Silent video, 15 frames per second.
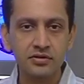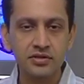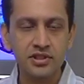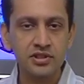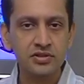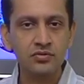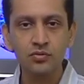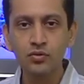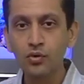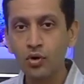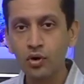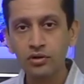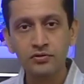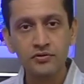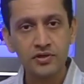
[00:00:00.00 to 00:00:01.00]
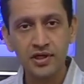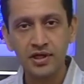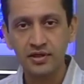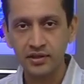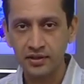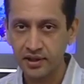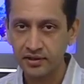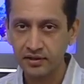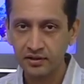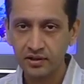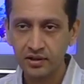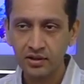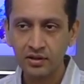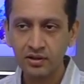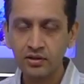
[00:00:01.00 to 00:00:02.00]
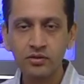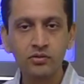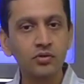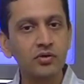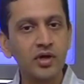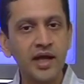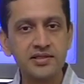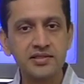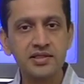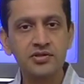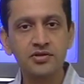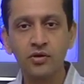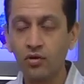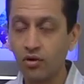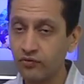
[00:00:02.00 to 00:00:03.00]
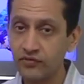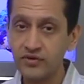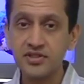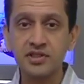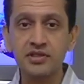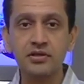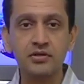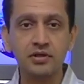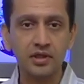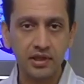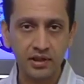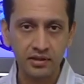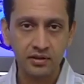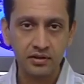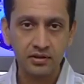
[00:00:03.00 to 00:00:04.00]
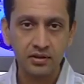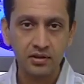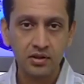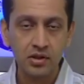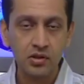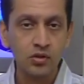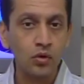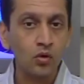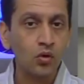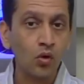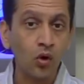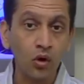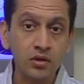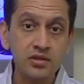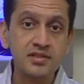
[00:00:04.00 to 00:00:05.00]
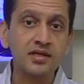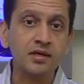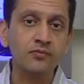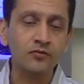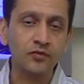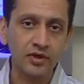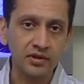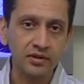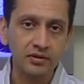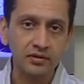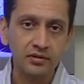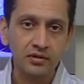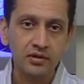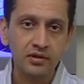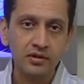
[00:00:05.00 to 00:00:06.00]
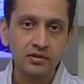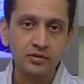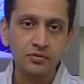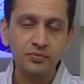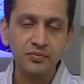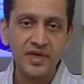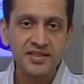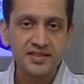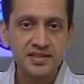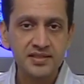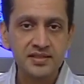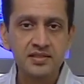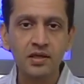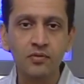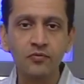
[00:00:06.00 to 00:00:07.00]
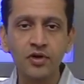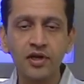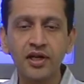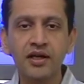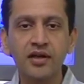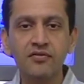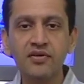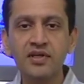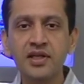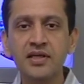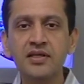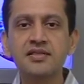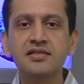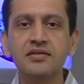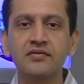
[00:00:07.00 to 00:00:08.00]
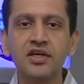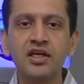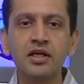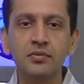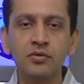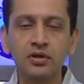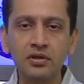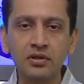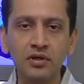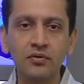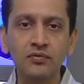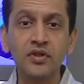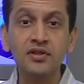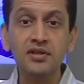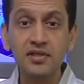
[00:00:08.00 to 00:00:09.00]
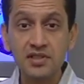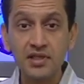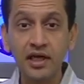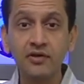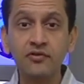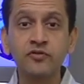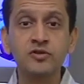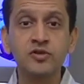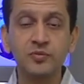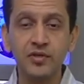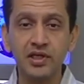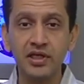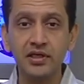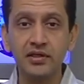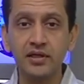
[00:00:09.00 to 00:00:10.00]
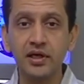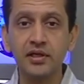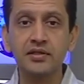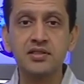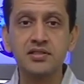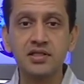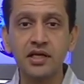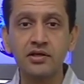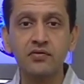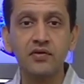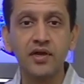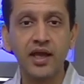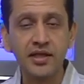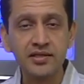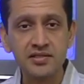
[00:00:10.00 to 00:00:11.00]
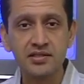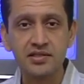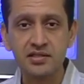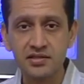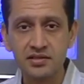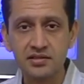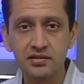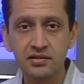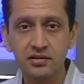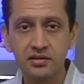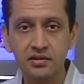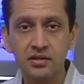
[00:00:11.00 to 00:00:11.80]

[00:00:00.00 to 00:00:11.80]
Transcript: You just go onto the internet, you access your office intranet, you call someone, you message someone, and everything is available. Now, with this kind of speed and this kind of access,